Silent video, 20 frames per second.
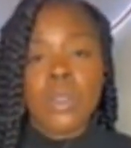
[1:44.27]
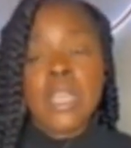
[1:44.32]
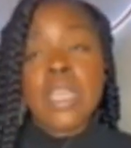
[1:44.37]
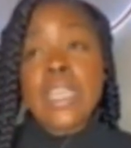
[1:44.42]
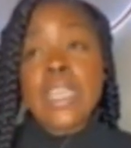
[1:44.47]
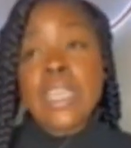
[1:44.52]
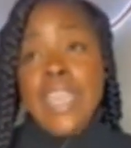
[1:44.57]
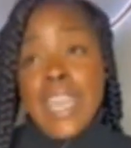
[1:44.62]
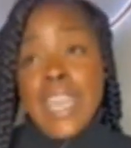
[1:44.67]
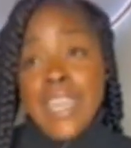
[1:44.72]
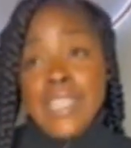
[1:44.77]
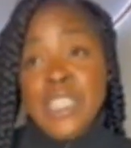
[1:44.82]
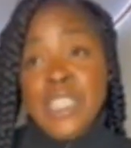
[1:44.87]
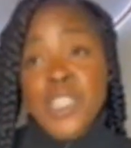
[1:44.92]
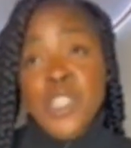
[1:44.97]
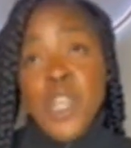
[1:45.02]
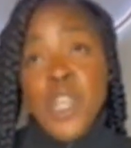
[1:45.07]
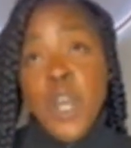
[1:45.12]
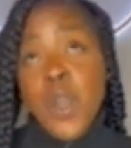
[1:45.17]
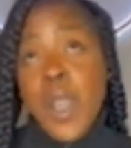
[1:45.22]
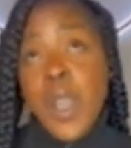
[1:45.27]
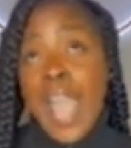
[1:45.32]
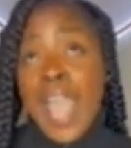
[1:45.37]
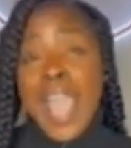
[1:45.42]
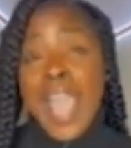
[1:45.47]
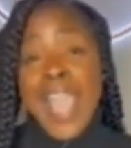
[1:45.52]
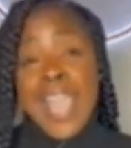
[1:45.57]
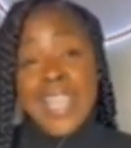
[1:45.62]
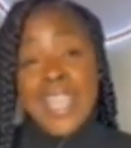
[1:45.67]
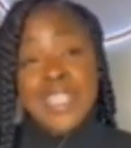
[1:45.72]
Yes, so I
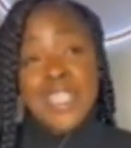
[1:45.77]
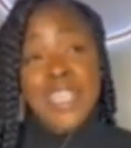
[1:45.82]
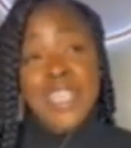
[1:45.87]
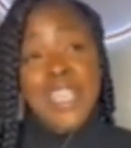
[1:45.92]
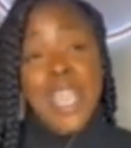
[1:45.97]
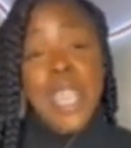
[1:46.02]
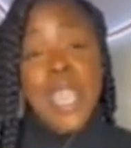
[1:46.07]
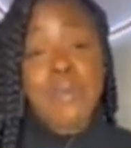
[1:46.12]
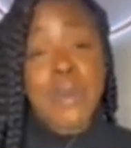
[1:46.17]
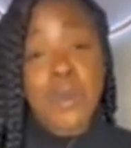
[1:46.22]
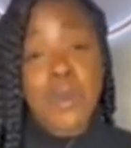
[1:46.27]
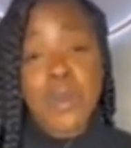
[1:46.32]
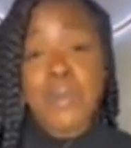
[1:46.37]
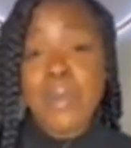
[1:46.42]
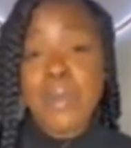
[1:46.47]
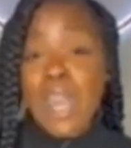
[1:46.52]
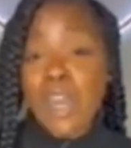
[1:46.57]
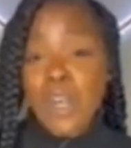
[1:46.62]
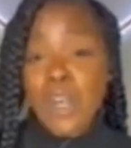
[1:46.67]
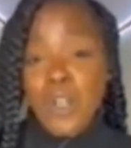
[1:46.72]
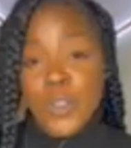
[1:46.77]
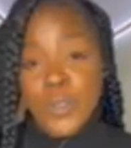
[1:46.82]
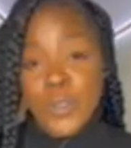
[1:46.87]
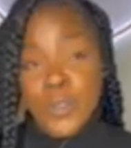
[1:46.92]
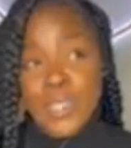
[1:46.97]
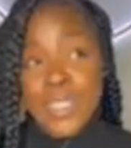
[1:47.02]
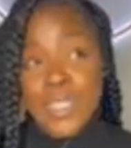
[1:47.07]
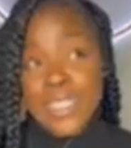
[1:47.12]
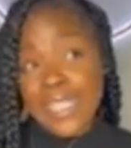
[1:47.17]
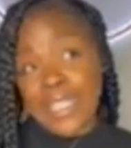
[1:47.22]
actually came up with my whole
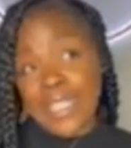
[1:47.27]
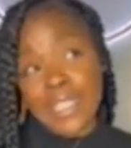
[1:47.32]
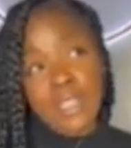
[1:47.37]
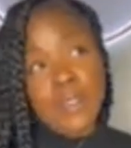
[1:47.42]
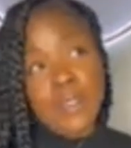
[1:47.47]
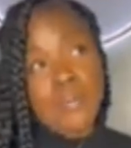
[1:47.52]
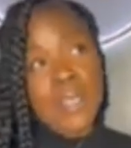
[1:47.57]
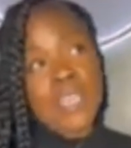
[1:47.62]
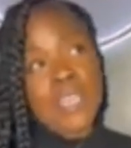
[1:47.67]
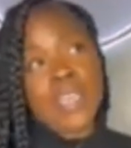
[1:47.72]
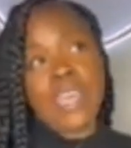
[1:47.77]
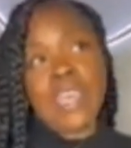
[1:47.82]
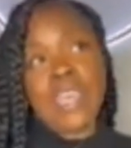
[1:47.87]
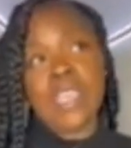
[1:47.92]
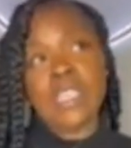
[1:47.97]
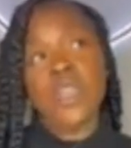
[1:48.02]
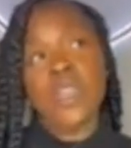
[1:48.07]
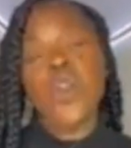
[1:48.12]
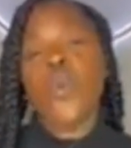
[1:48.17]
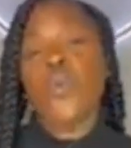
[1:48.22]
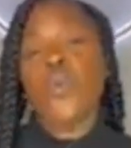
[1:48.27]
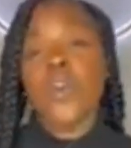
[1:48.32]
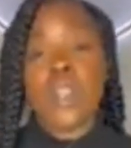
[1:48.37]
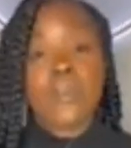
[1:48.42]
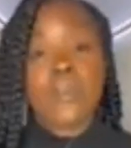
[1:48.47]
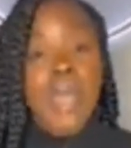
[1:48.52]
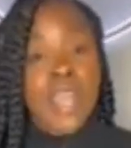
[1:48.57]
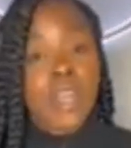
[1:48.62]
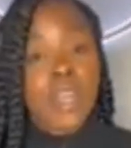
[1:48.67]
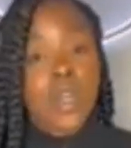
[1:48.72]
system because one of
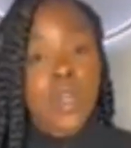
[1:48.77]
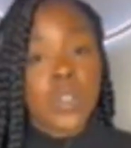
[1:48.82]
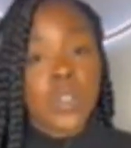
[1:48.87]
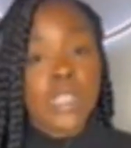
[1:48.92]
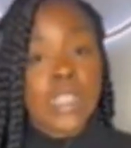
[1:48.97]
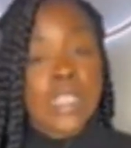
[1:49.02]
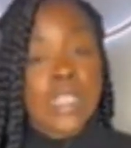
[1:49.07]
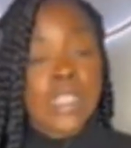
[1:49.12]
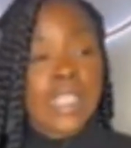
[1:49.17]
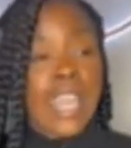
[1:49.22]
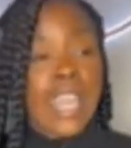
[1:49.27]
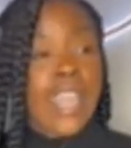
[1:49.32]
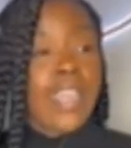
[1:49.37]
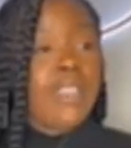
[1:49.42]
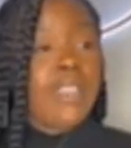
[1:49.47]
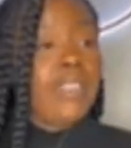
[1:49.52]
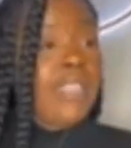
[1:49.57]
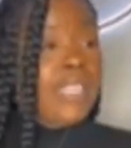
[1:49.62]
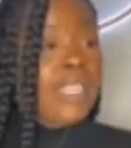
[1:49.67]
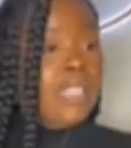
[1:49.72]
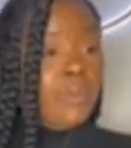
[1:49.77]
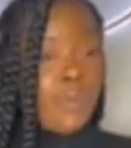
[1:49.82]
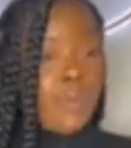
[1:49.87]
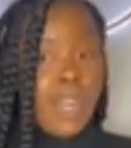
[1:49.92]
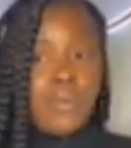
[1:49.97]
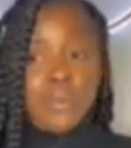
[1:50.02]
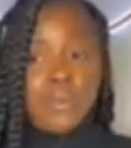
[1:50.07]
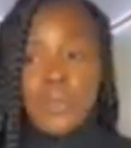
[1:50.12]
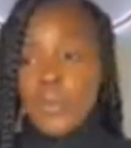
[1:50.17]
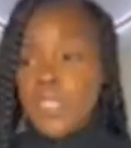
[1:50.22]
my goals is that what
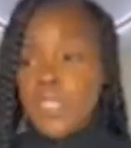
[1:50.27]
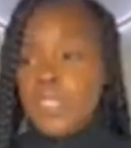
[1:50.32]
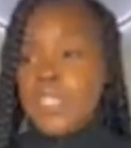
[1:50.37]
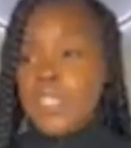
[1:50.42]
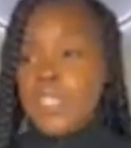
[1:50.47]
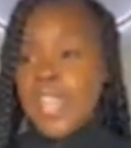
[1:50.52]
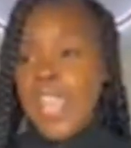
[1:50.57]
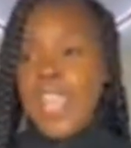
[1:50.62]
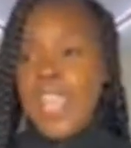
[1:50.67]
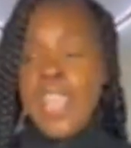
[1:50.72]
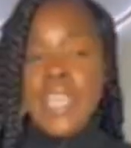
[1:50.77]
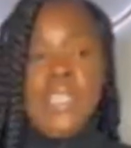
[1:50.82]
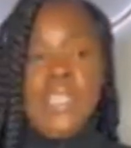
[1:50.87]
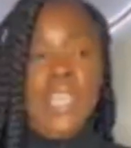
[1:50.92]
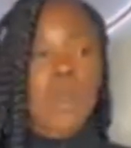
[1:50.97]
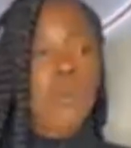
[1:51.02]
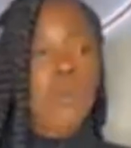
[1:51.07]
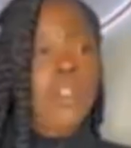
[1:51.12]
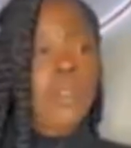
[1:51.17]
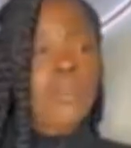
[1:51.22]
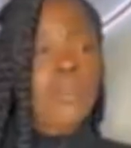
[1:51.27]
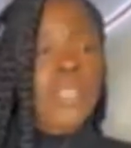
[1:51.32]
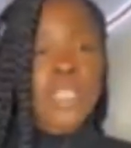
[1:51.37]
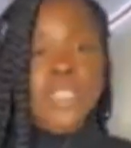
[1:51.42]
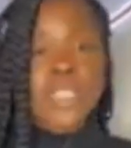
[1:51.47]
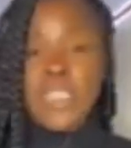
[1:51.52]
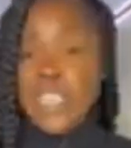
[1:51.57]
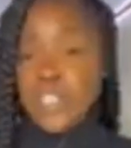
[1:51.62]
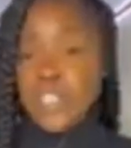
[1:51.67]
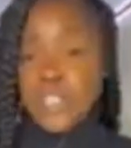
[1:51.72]
I'm doing today is I want to be a
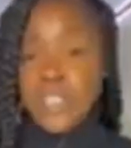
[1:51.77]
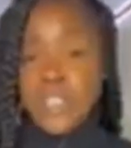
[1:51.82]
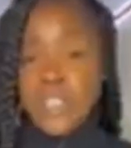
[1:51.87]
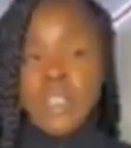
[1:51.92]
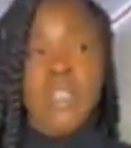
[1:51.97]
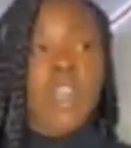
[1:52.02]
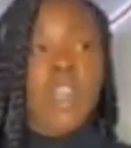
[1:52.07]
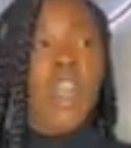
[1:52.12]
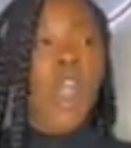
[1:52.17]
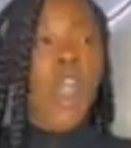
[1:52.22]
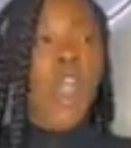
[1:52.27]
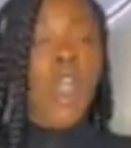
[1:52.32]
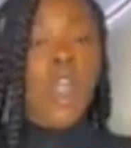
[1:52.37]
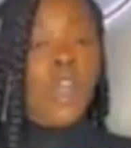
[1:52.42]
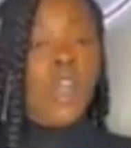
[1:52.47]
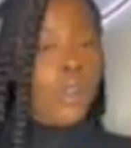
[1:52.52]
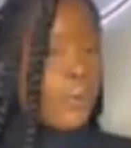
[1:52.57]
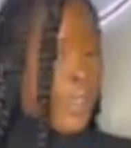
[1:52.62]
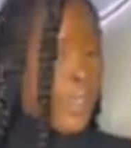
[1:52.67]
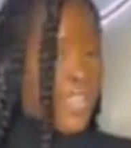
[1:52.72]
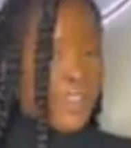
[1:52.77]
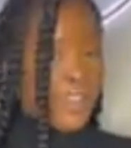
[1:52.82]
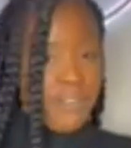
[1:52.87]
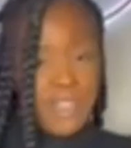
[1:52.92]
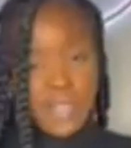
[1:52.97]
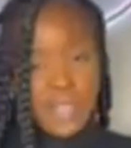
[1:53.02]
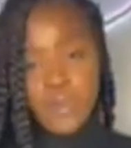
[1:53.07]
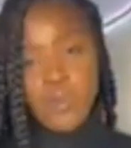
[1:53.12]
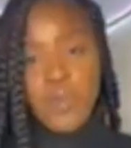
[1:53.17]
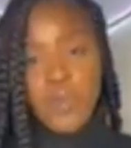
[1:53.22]
teacher all the way
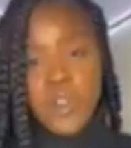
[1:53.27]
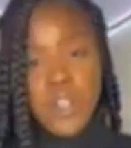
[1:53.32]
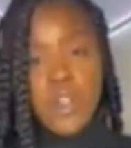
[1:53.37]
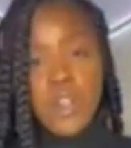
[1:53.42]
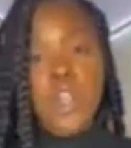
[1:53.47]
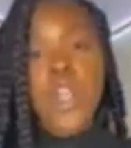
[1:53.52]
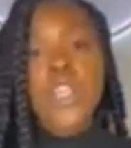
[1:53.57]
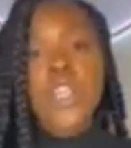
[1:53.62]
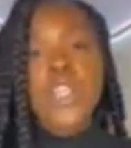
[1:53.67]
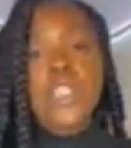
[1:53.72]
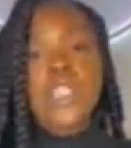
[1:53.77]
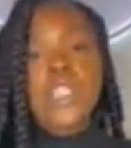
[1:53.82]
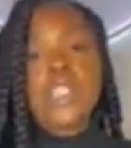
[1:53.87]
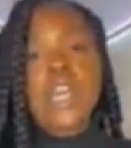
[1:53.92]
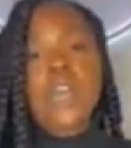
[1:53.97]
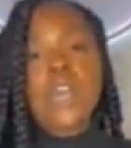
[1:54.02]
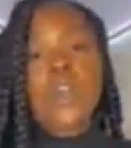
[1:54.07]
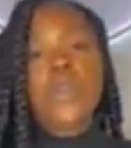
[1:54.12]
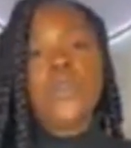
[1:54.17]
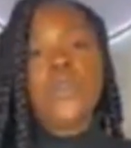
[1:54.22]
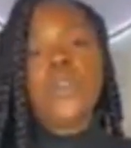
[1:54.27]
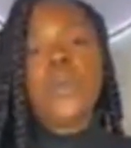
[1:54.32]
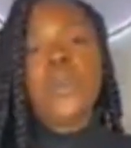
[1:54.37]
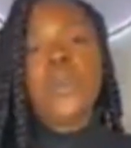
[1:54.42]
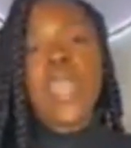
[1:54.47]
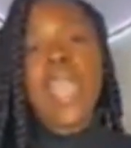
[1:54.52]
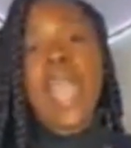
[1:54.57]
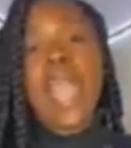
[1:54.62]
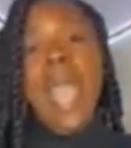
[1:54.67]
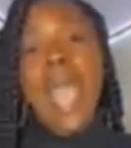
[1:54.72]
around the world. So the
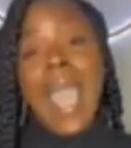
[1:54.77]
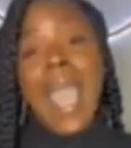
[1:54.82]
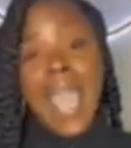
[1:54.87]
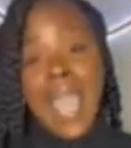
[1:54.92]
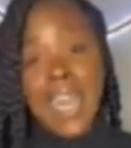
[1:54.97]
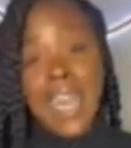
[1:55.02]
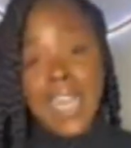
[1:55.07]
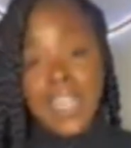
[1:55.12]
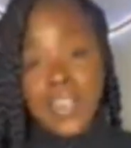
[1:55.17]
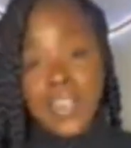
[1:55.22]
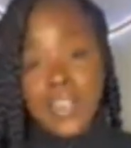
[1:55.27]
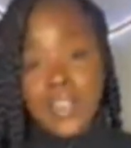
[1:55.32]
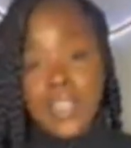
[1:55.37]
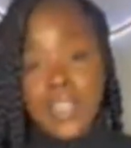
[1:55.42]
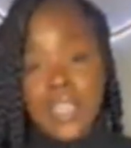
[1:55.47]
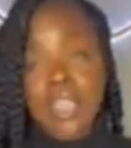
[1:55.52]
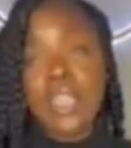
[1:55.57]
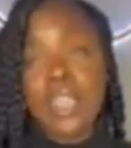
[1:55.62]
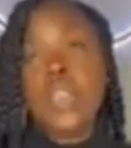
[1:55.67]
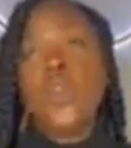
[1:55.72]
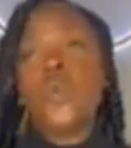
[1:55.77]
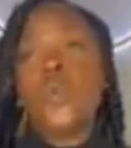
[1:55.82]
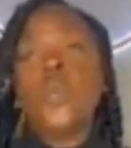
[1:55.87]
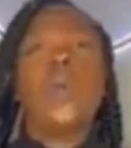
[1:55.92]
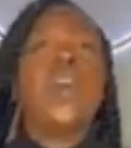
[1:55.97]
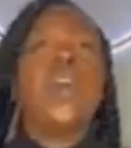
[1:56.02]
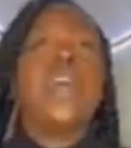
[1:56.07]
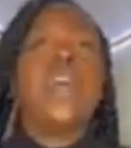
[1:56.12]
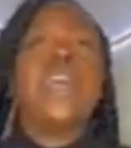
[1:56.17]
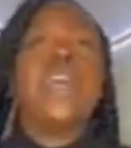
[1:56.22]
way I learned it
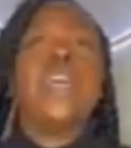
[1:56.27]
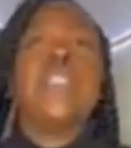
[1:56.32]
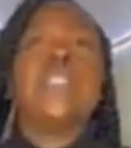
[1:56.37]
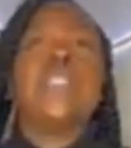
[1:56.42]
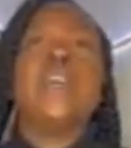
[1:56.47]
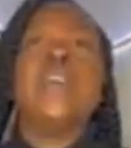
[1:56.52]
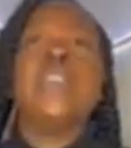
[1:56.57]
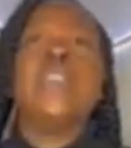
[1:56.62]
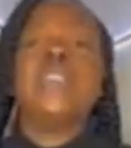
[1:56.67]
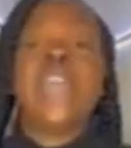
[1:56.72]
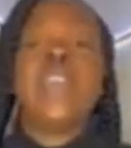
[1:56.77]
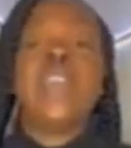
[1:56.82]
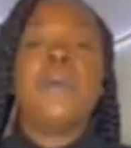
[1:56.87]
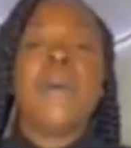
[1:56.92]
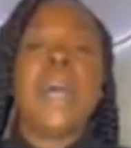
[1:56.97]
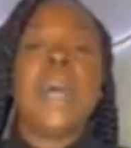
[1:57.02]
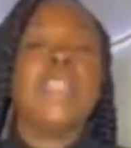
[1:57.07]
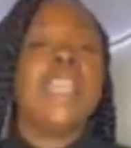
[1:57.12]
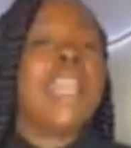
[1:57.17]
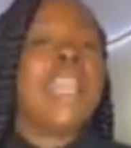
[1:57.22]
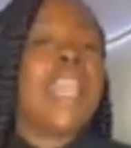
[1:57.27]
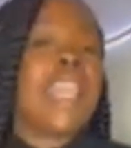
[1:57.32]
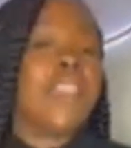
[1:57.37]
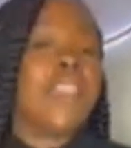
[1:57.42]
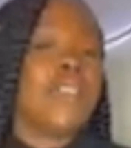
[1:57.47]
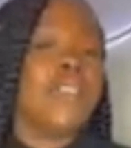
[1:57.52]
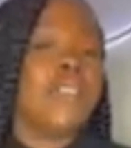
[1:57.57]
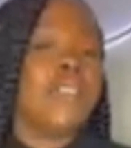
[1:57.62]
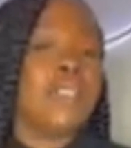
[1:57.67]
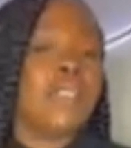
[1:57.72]
was think about the
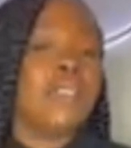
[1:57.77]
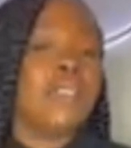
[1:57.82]
Lakers,